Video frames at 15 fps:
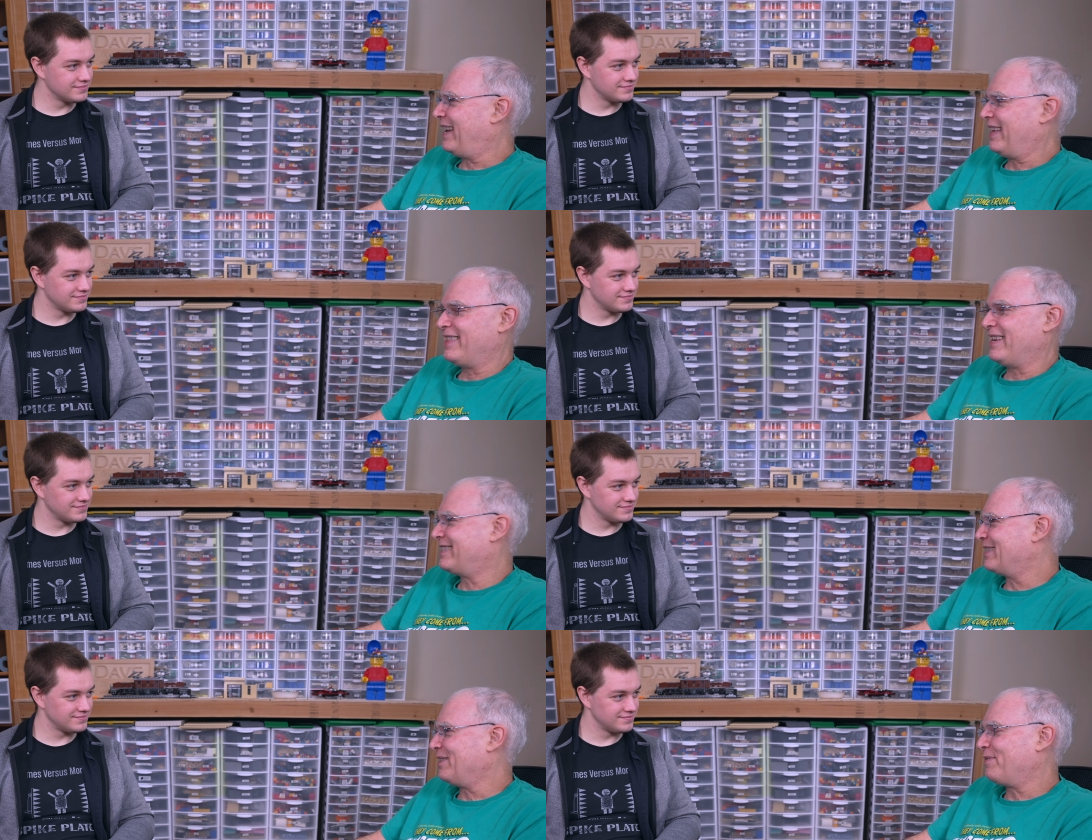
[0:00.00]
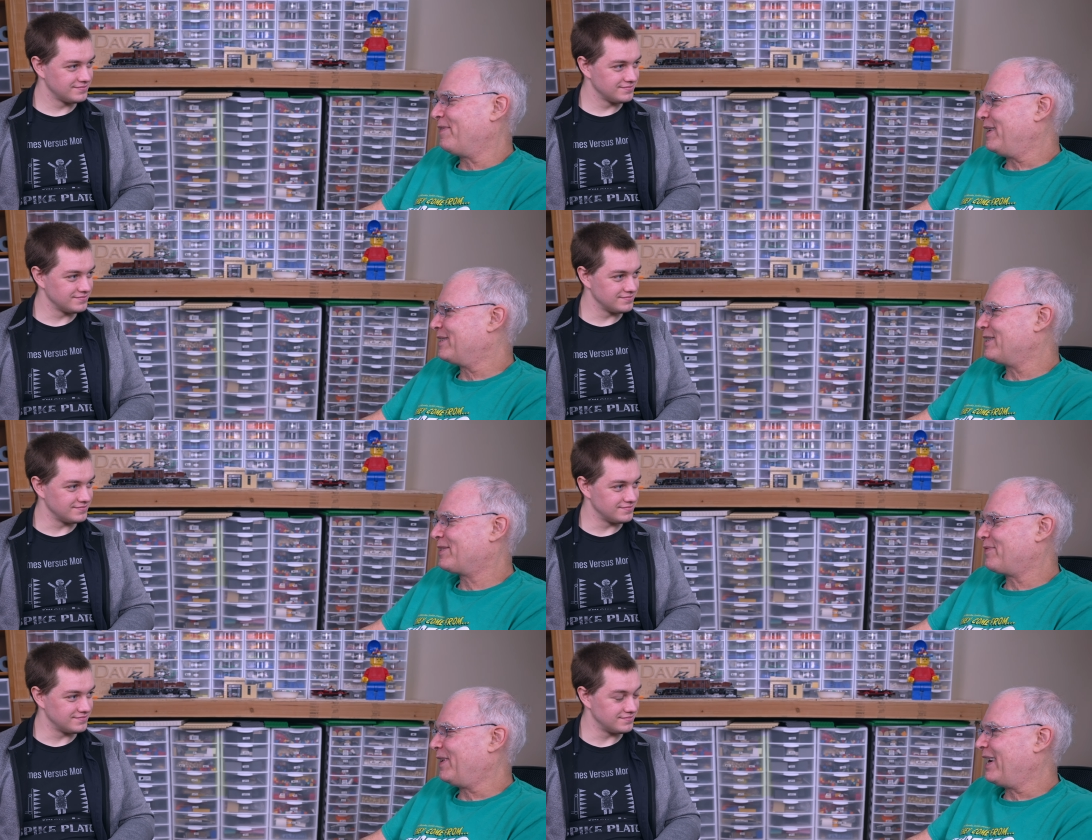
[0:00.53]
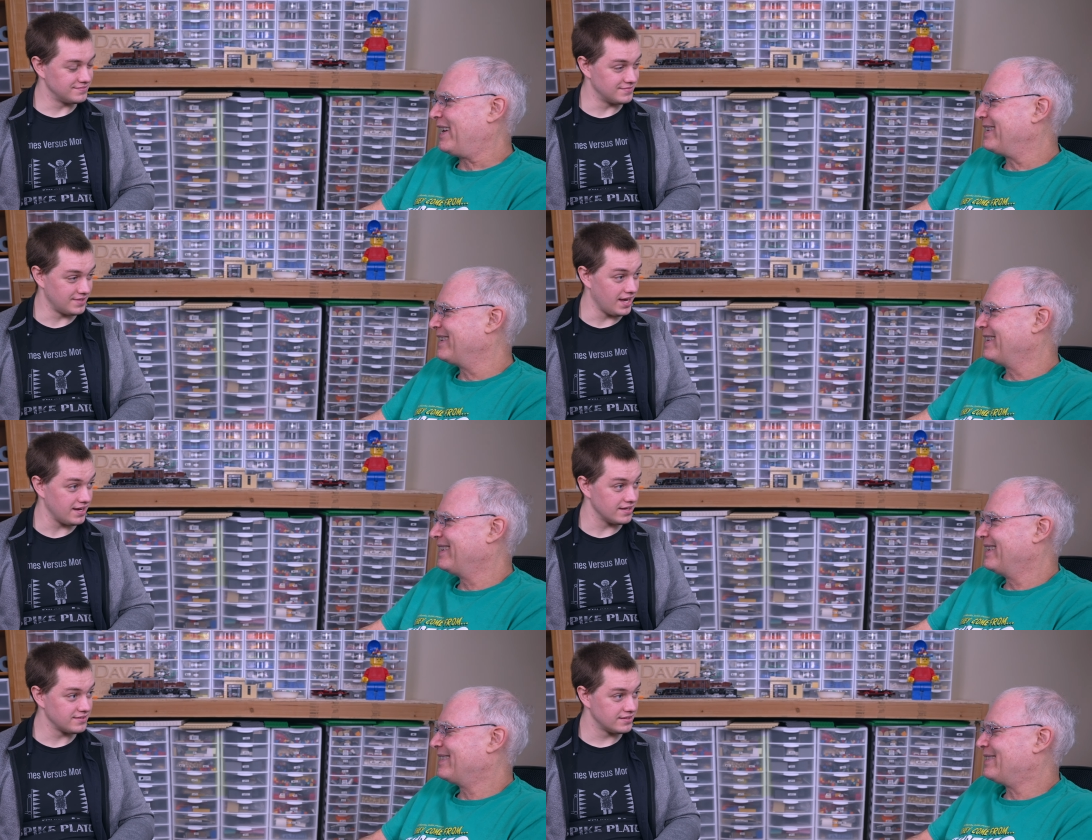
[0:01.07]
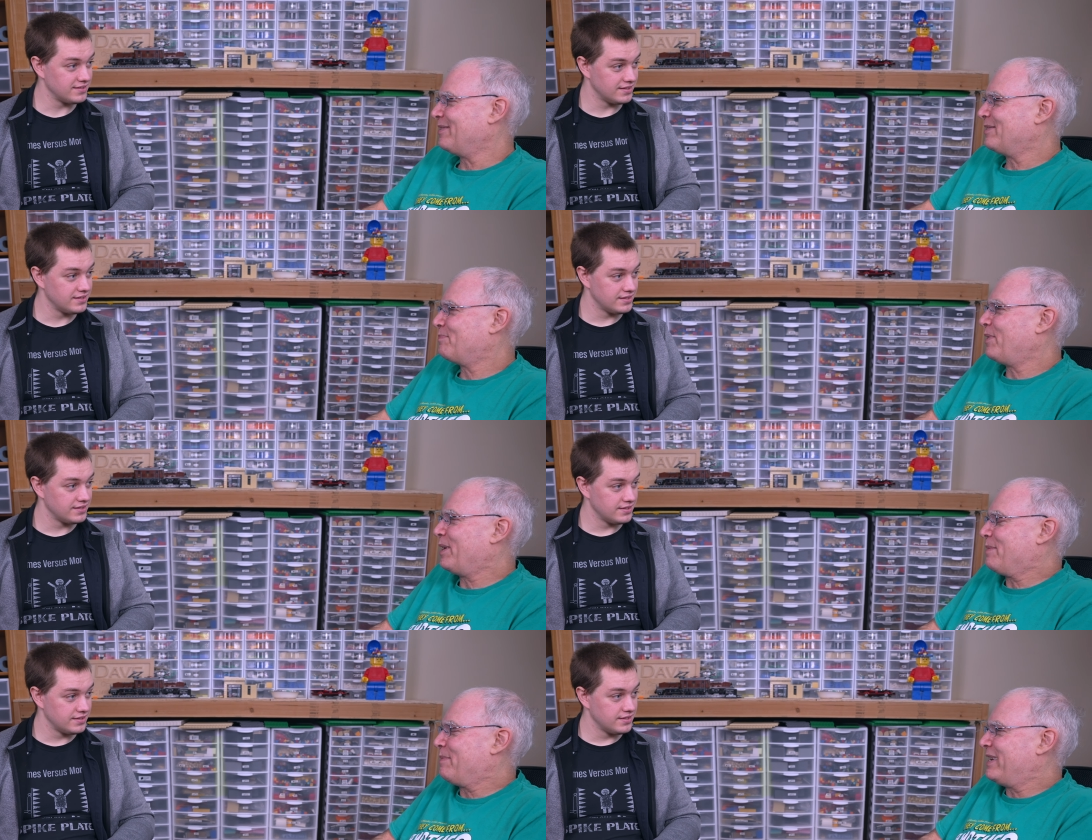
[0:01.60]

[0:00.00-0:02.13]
Speaker 1: and they still fit just fine. Yeah. So it's pretty